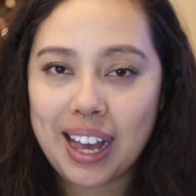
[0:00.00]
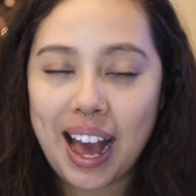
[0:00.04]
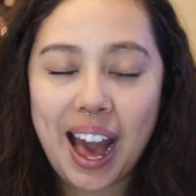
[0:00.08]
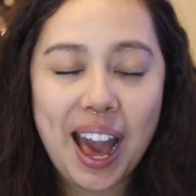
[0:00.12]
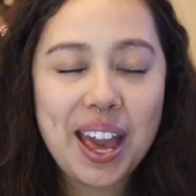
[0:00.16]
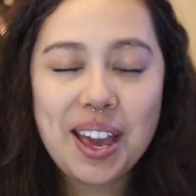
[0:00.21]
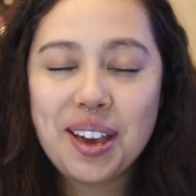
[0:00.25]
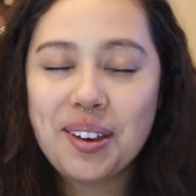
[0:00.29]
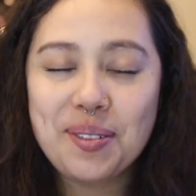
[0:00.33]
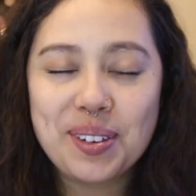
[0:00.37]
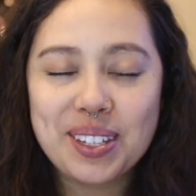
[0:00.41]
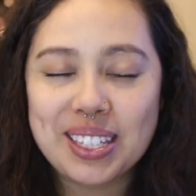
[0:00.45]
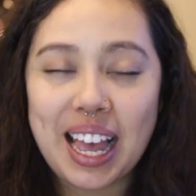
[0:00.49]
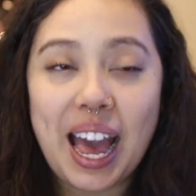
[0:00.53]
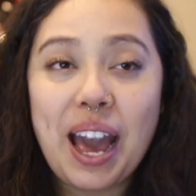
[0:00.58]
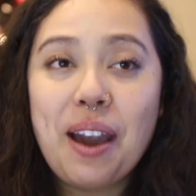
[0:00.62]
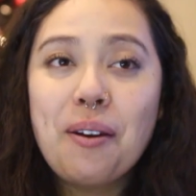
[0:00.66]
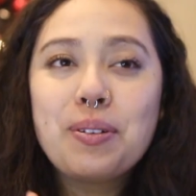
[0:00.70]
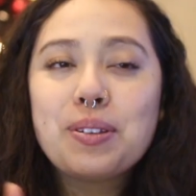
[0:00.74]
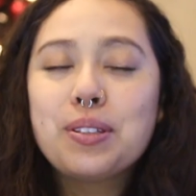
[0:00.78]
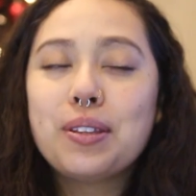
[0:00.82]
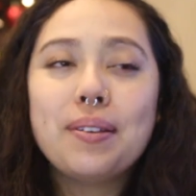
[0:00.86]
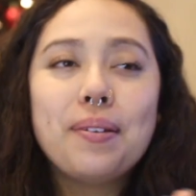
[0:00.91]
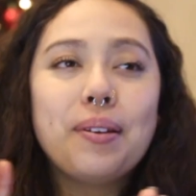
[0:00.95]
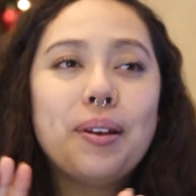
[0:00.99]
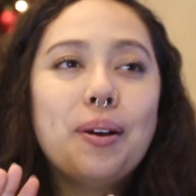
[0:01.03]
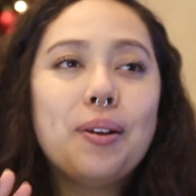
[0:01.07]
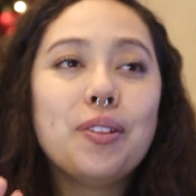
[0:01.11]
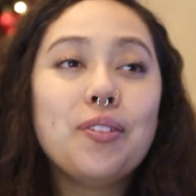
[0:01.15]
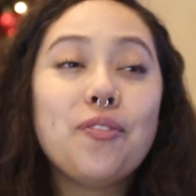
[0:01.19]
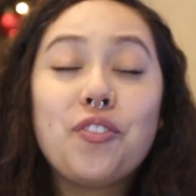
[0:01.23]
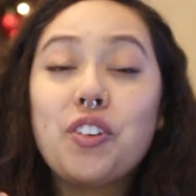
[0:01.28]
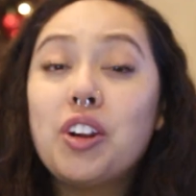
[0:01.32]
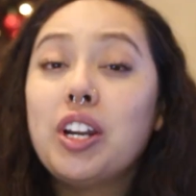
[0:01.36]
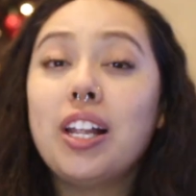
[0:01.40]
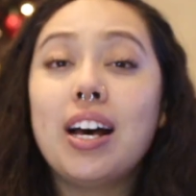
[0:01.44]
I was
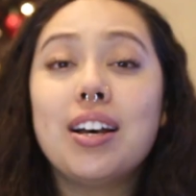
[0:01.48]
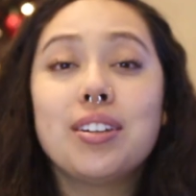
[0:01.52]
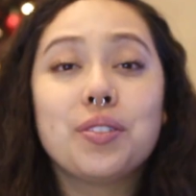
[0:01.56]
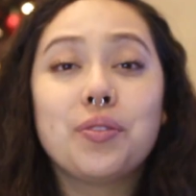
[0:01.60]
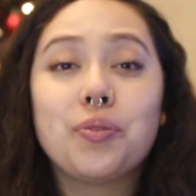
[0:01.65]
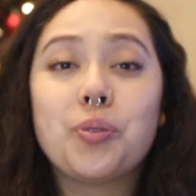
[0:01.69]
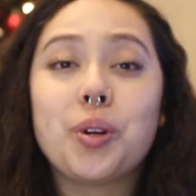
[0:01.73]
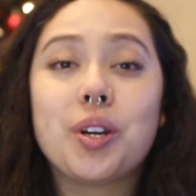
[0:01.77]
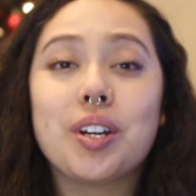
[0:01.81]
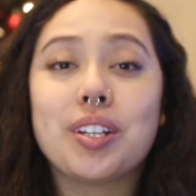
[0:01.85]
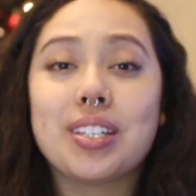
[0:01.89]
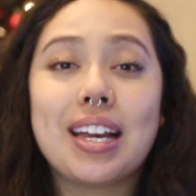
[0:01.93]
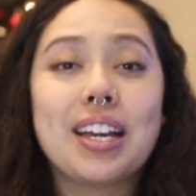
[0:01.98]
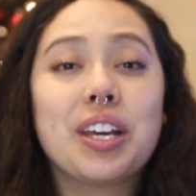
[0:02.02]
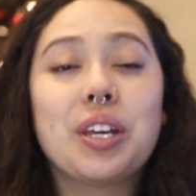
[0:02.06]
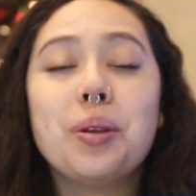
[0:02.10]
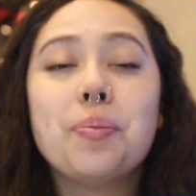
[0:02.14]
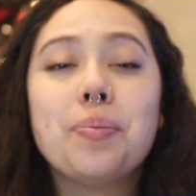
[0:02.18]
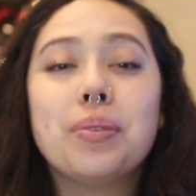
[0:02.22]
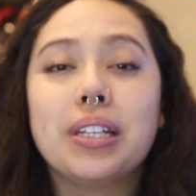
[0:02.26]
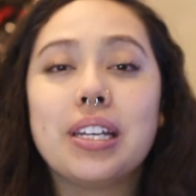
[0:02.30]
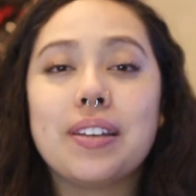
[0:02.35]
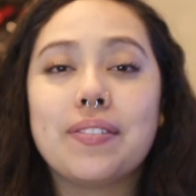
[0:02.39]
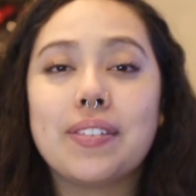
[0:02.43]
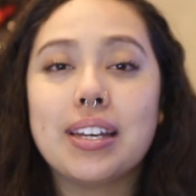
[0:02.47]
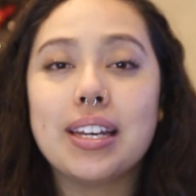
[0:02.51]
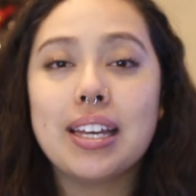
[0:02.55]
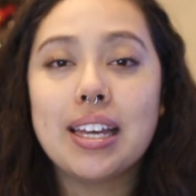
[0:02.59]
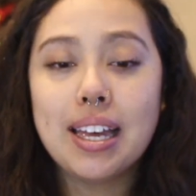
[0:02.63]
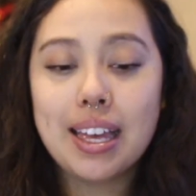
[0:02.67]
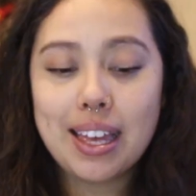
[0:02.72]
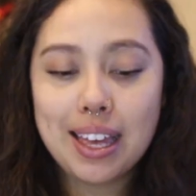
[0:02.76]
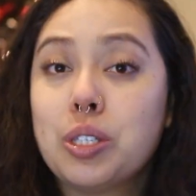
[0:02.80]
for loss of words. I couldn't believe it.